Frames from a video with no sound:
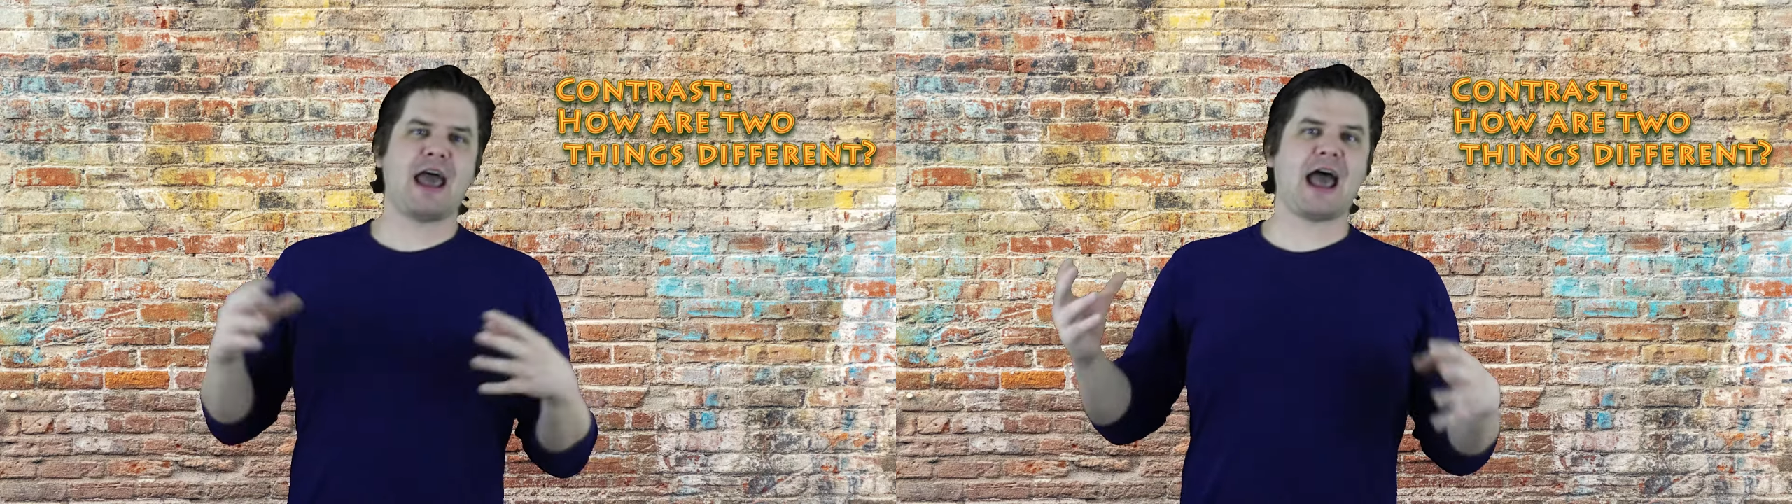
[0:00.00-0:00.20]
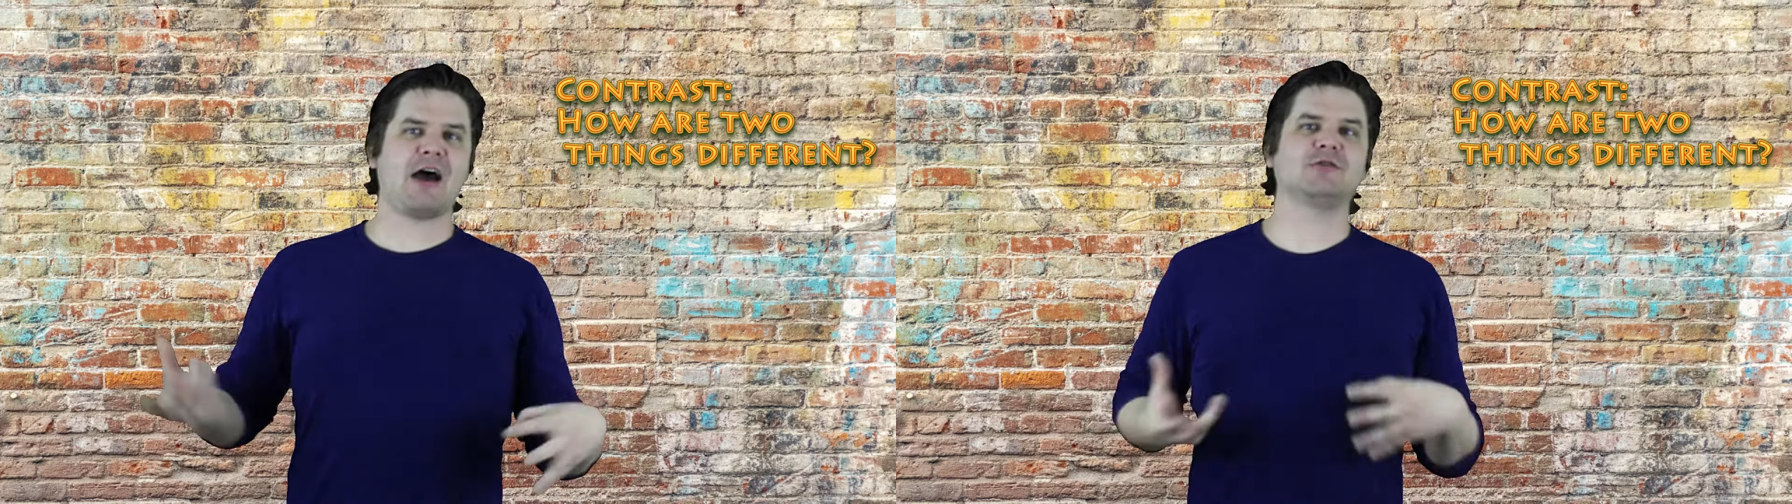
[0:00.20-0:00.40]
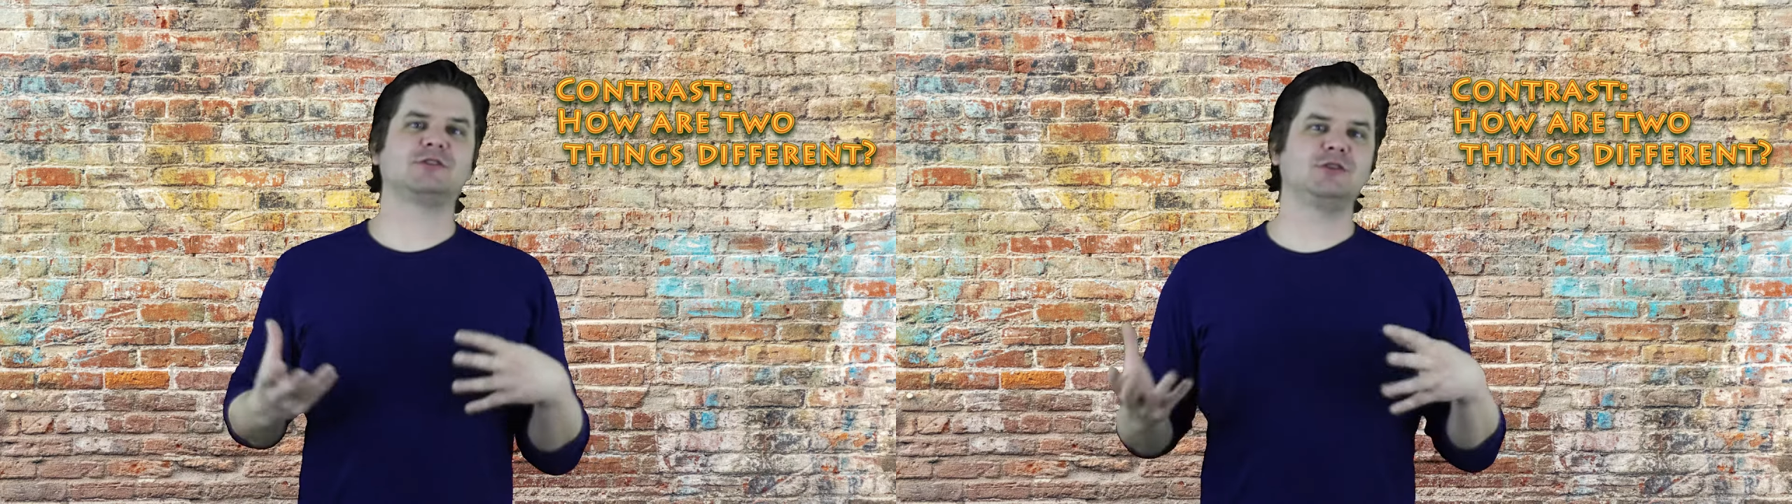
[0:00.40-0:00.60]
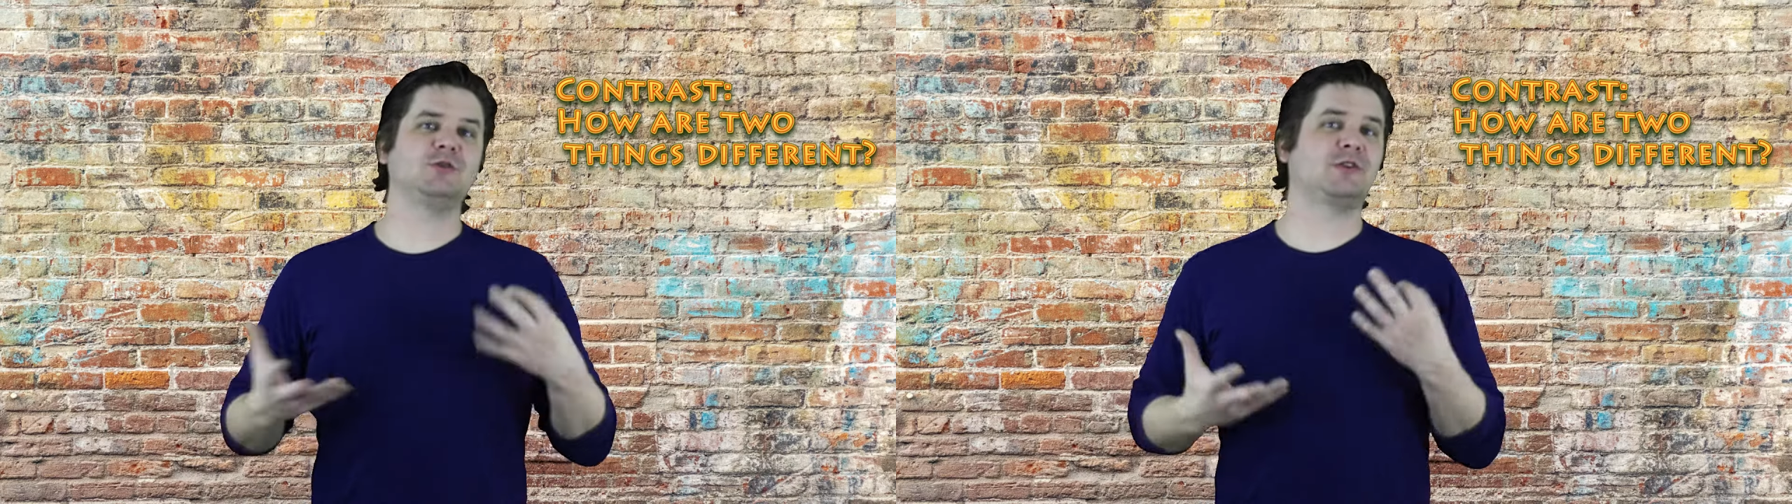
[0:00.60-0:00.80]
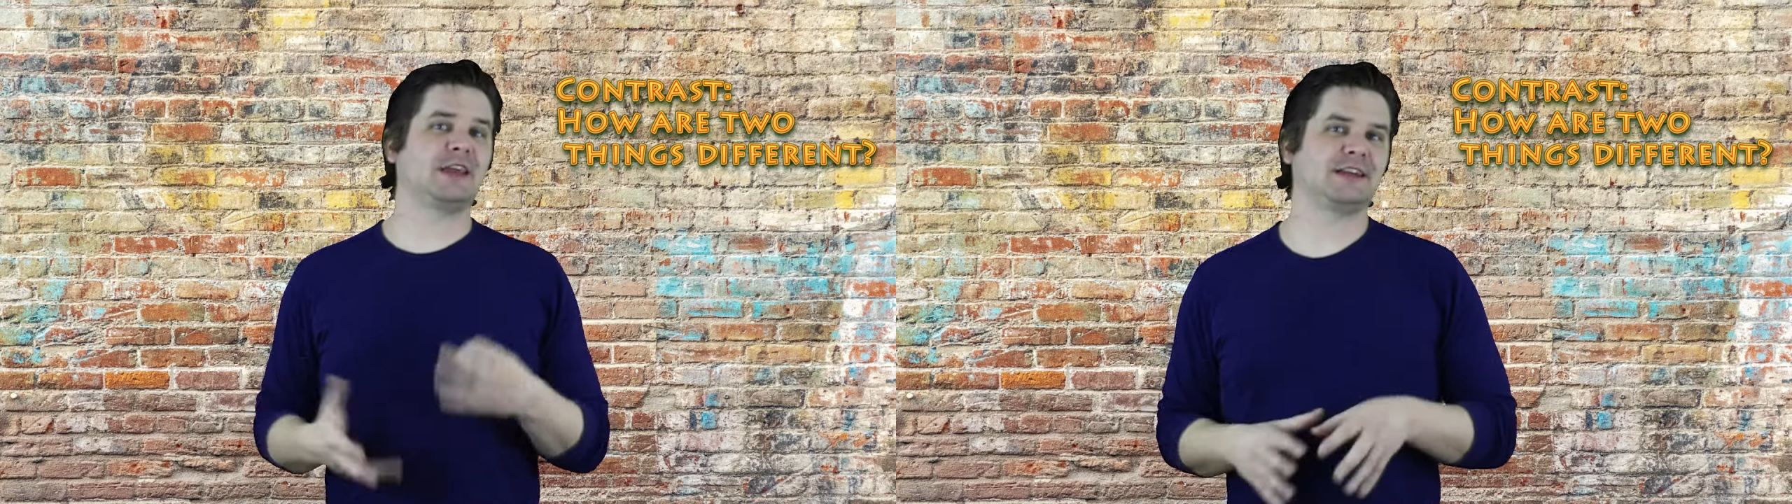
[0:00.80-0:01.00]
how two
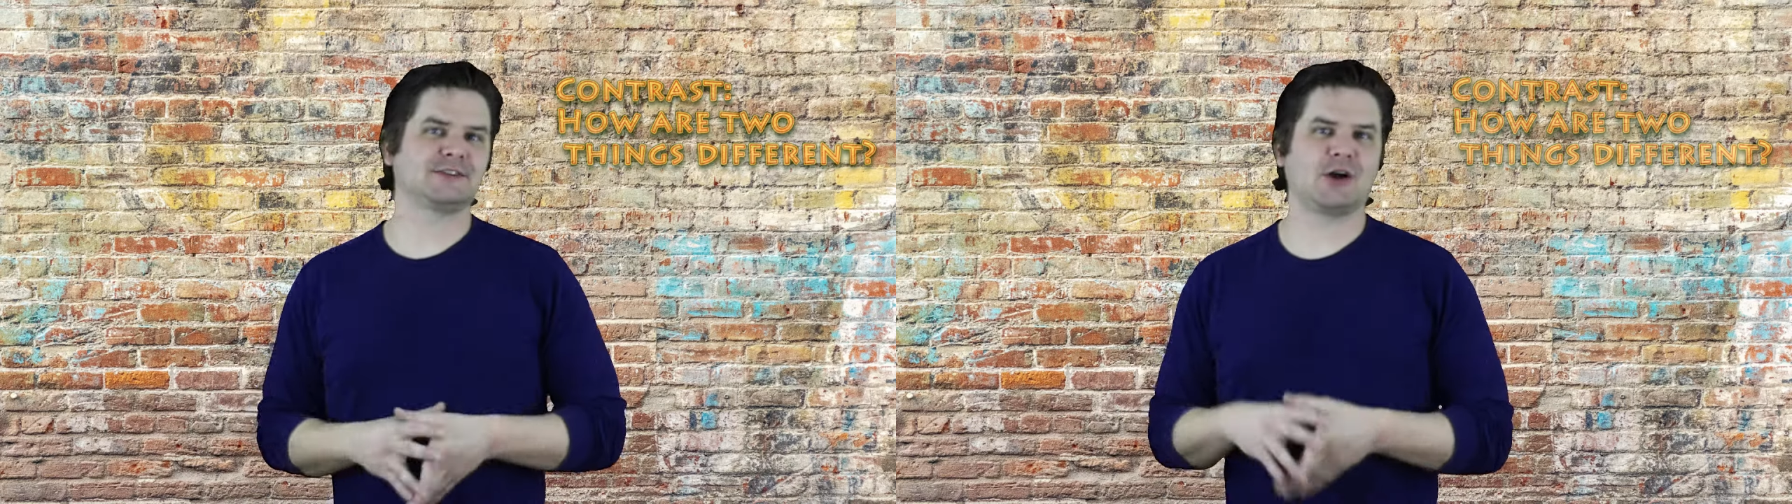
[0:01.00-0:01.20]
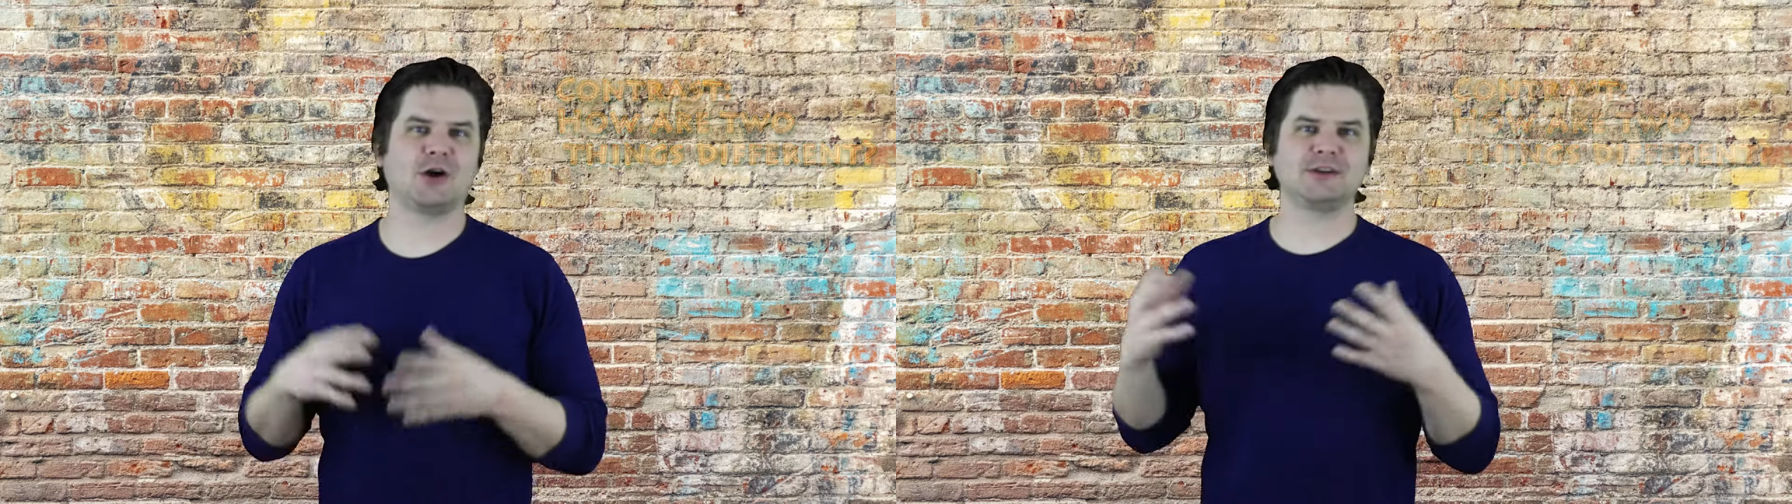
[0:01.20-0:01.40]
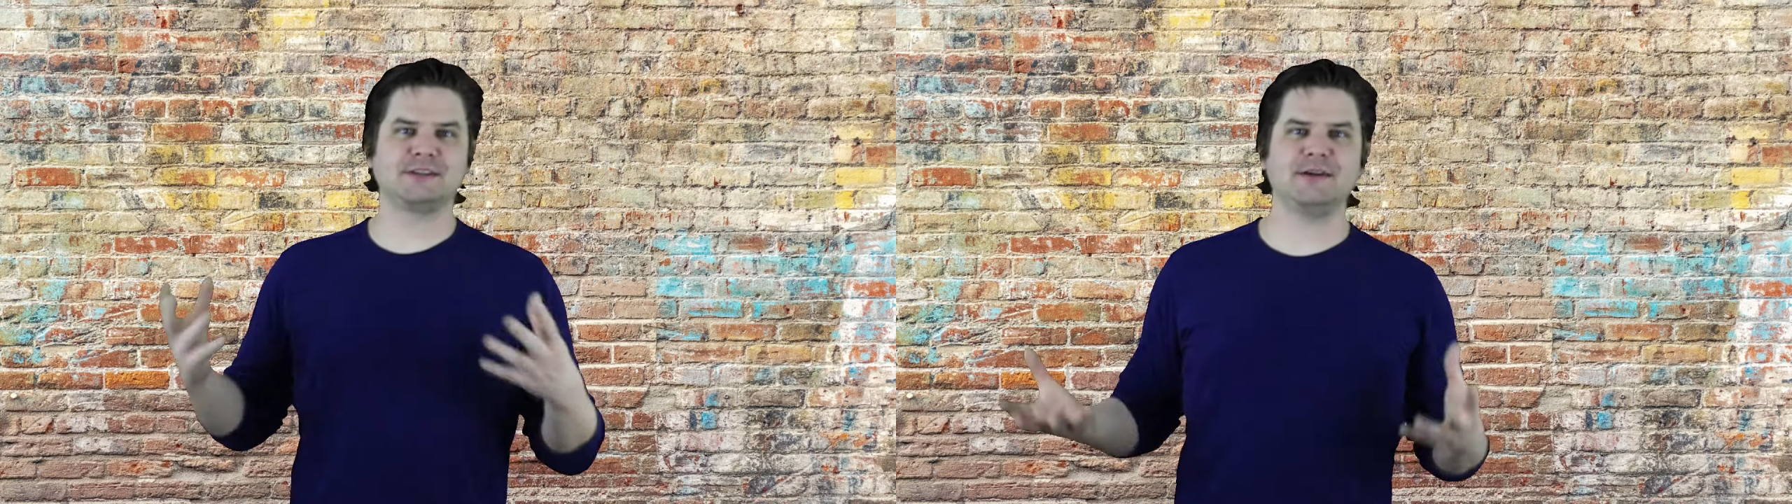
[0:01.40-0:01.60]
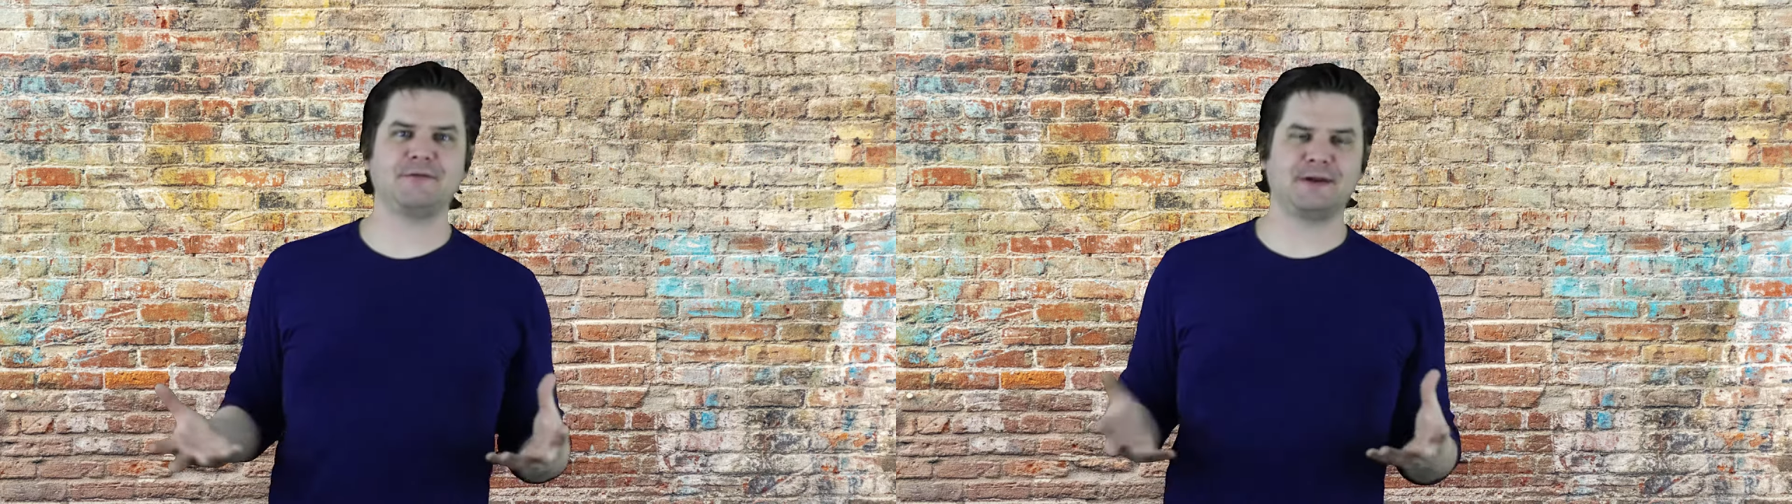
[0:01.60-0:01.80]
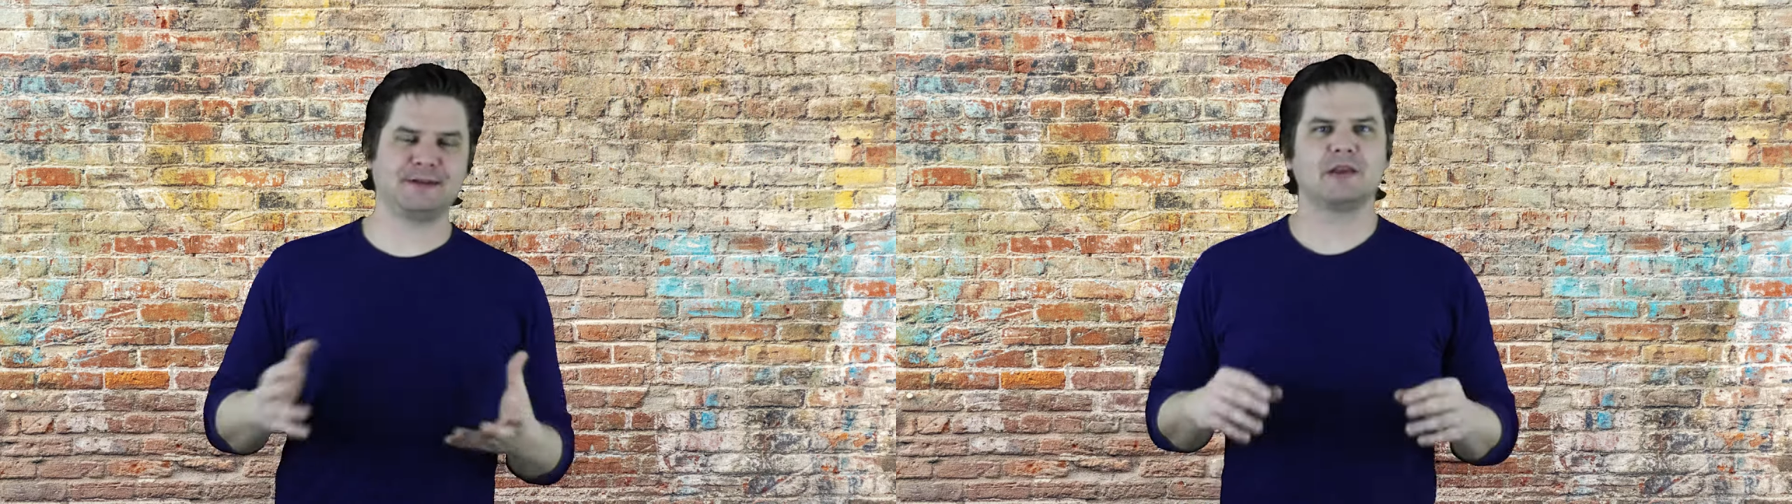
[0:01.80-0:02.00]
things are different.